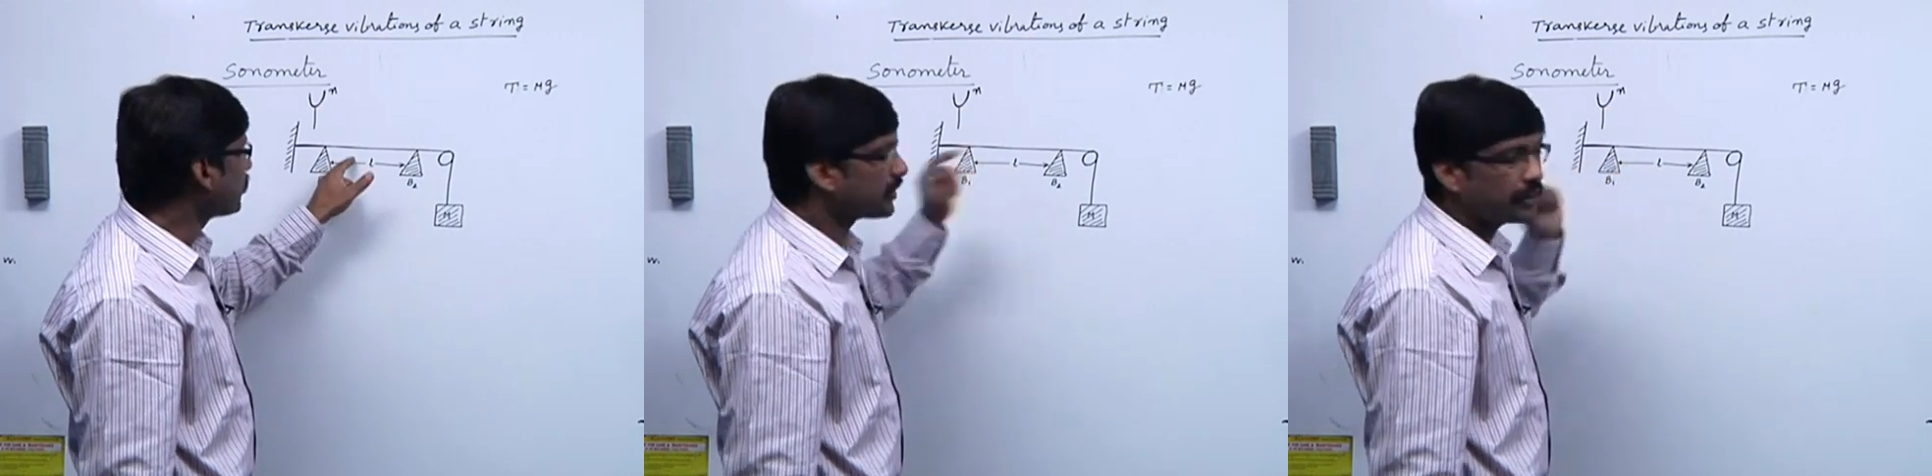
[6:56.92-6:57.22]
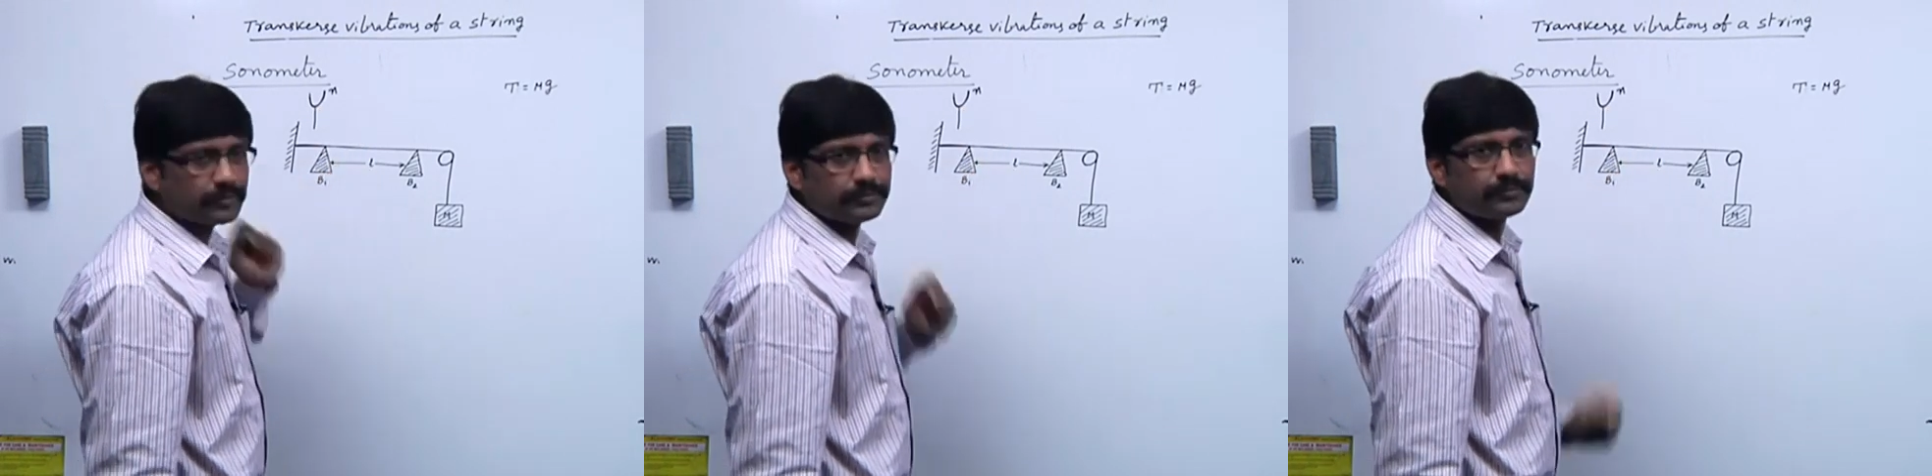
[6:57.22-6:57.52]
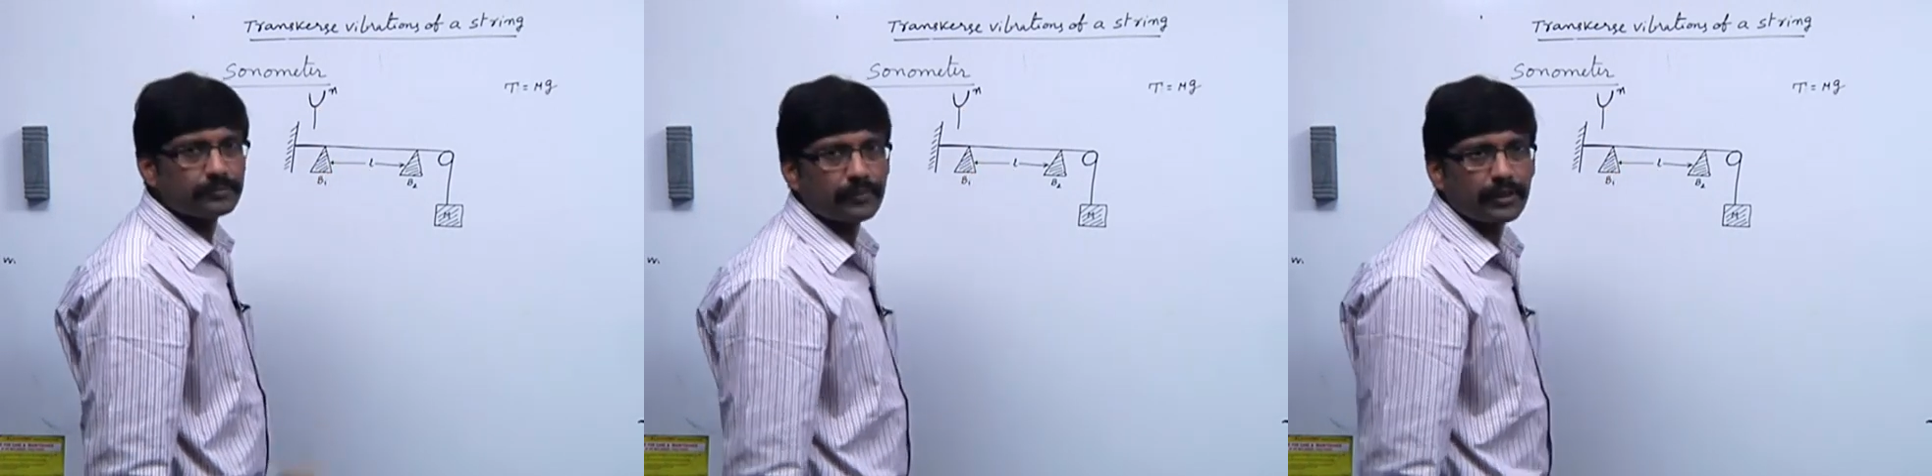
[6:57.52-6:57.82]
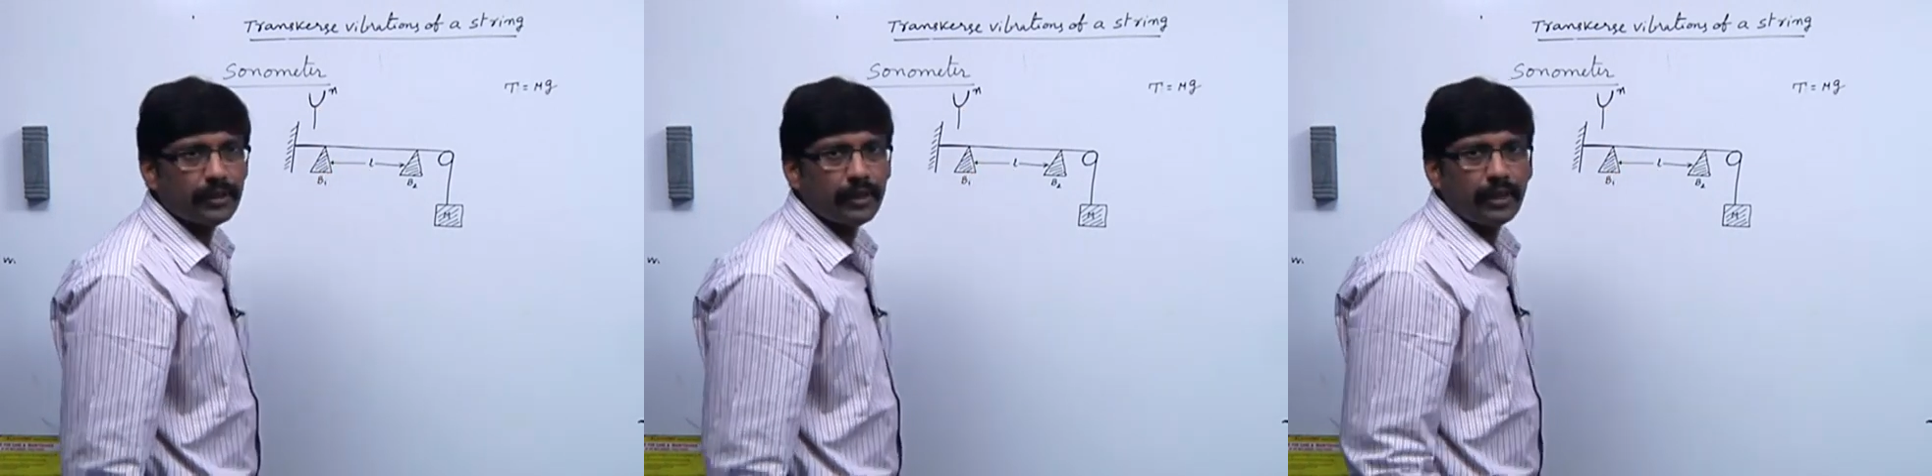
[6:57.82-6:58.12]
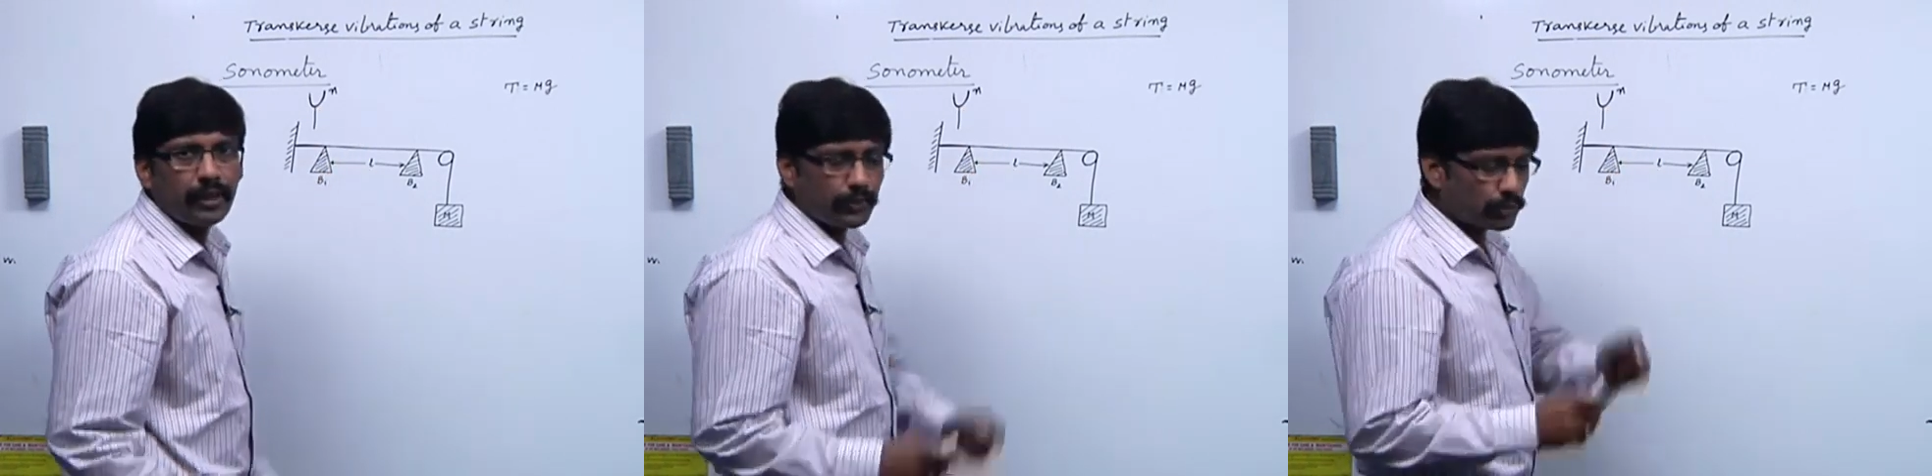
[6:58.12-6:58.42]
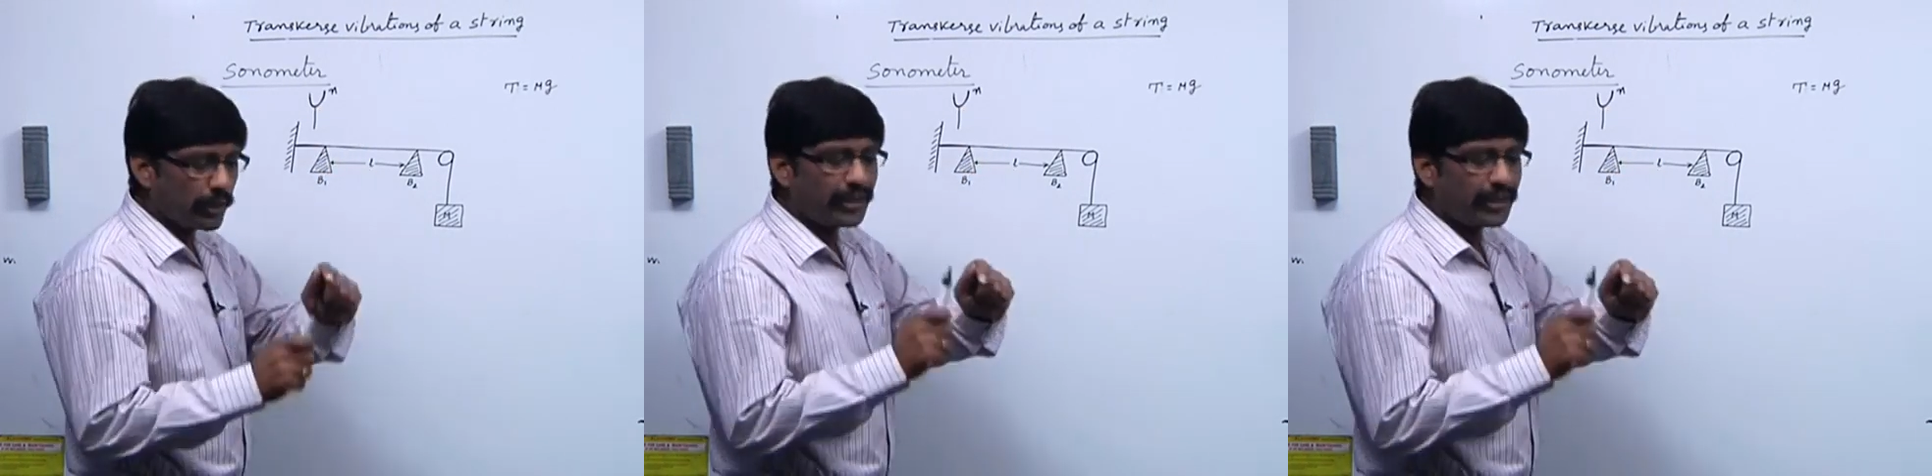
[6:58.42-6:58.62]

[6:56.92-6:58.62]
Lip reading: the string. Okay. So,